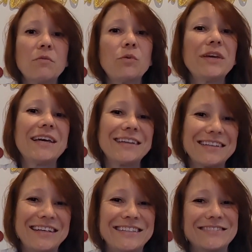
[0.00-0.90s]
we get
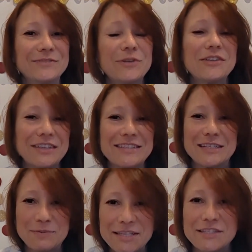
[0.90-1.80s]
less
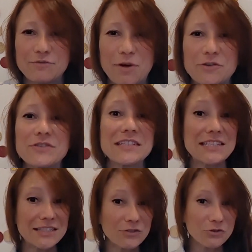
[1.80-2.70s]
expensive bottles.
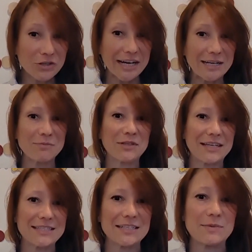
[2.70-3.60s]
Still great, but
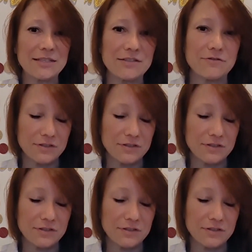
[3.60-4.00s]
less expensive.